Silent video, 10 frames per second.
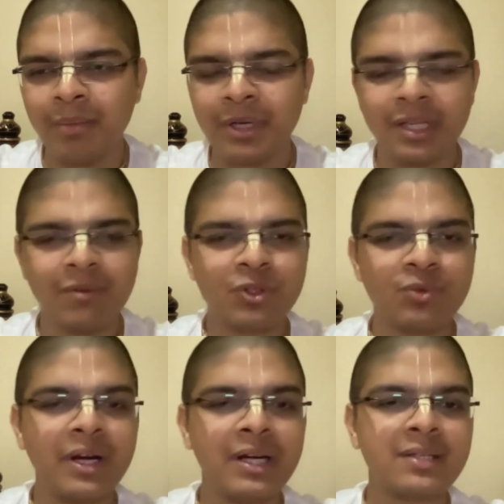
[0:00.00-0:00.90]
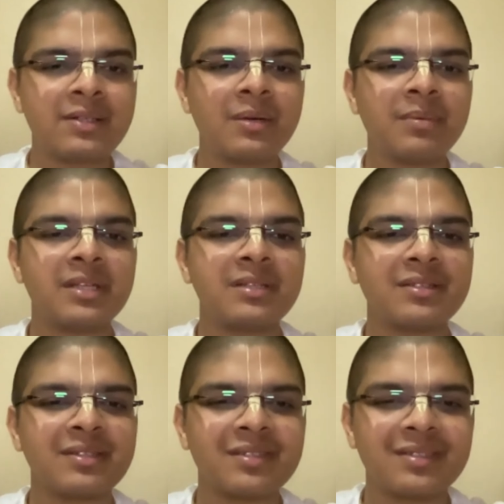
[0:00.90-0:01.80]
But there was one
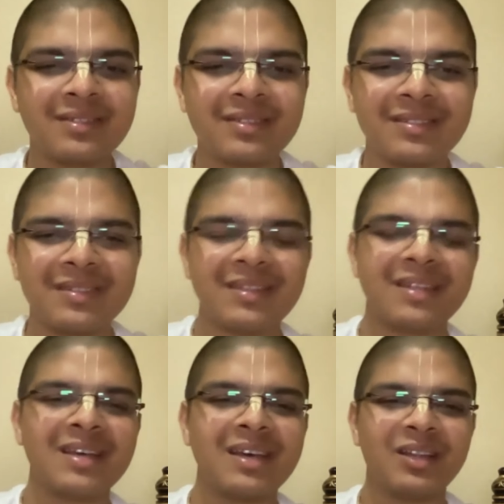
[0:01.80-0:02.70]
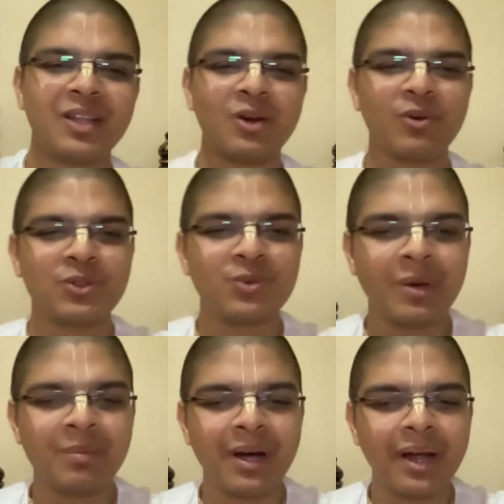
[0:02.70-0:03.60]
disturbance. There was
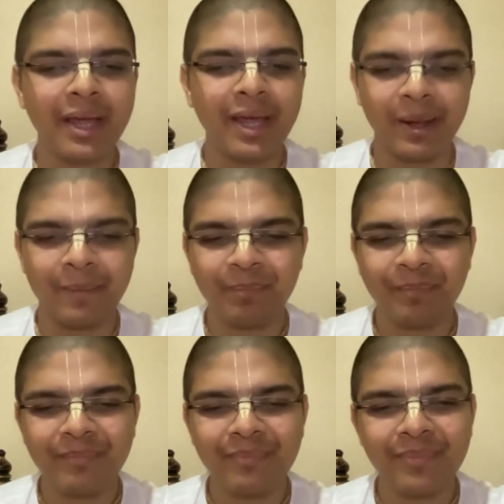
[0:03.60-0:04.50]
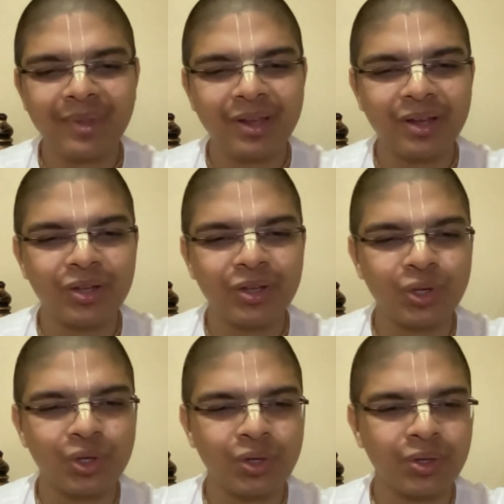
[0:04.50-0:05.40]
one monkey,
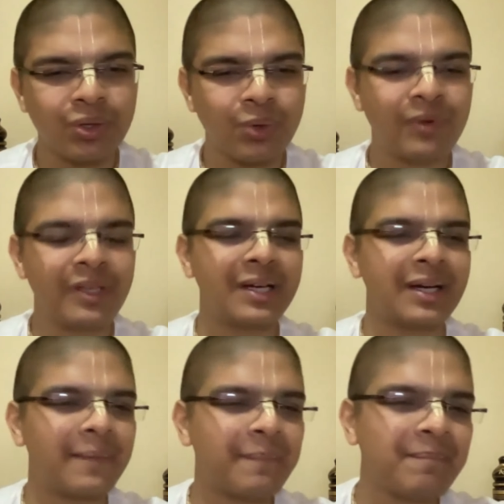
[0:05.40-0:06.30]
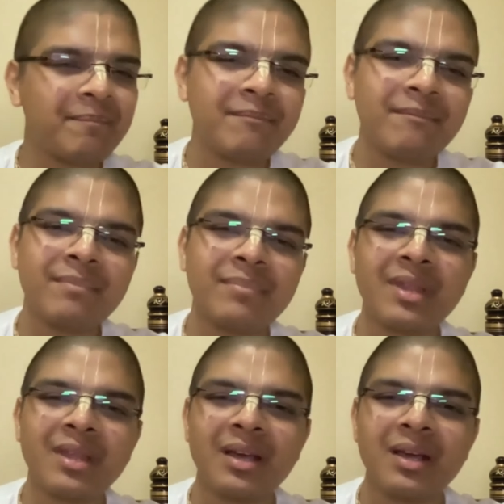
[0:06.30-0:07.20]
Duvida.
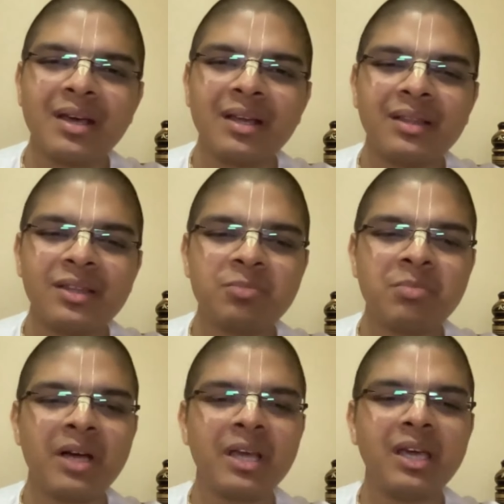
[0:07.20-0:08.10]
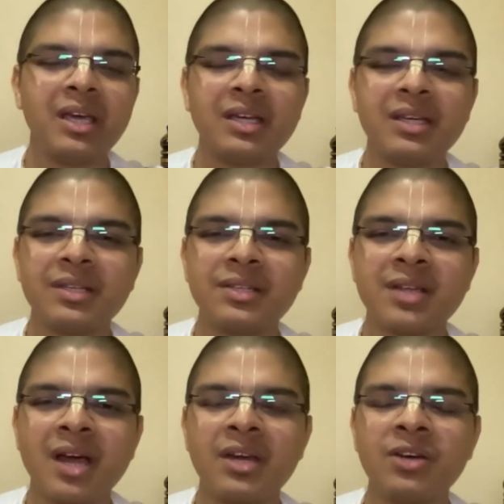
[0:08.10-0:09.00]
This monkey
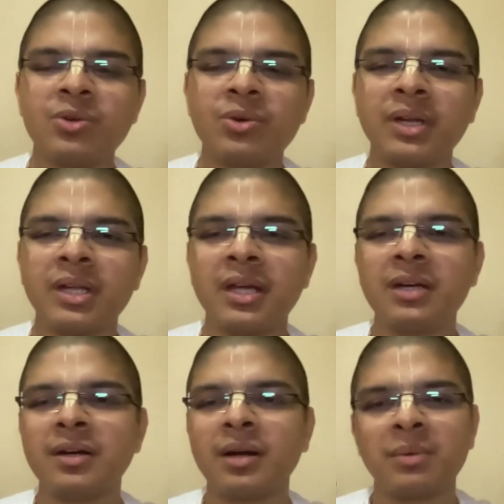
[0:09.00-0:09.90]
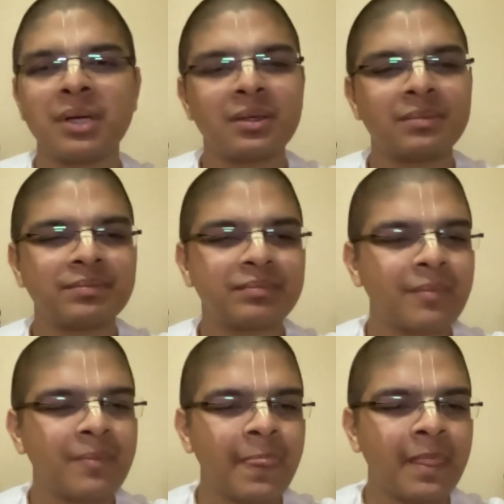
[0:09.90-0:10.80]
started to create trouble.
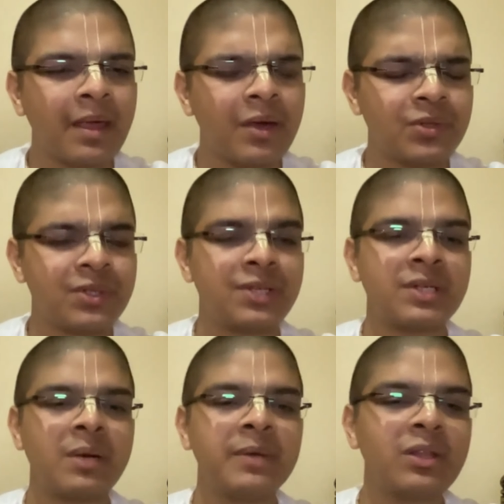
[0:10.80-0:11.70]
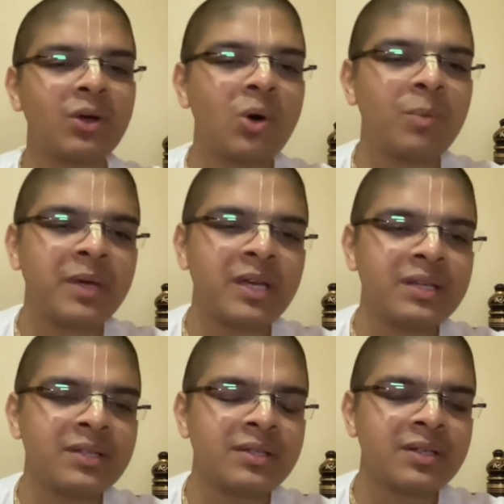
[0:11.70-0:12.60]
He was disturbing the
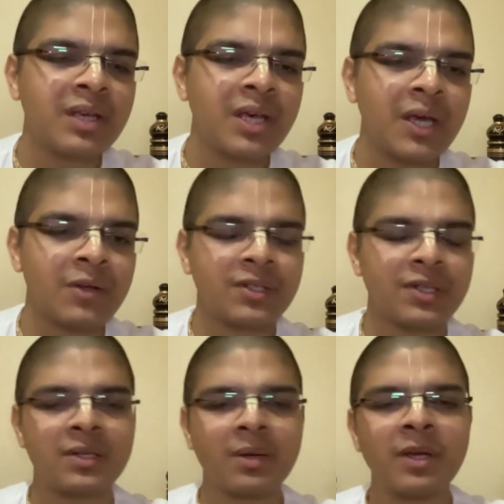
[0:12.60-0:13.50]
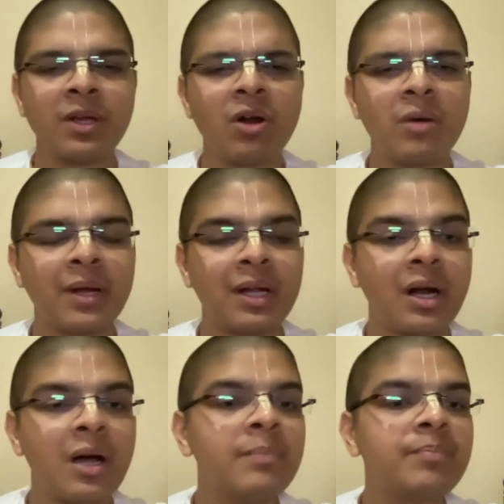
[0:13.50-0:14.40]
gopis, he was disturbing Lord
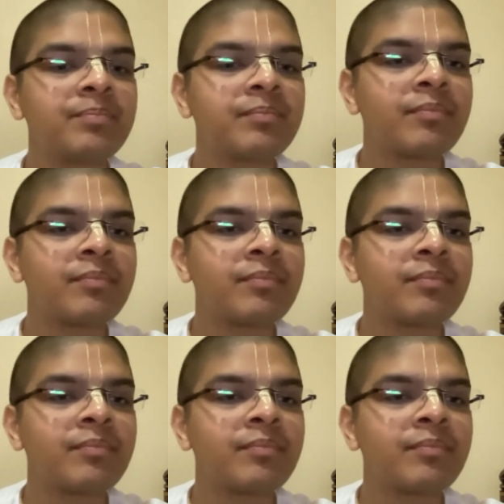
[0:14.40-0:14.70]
Balaram.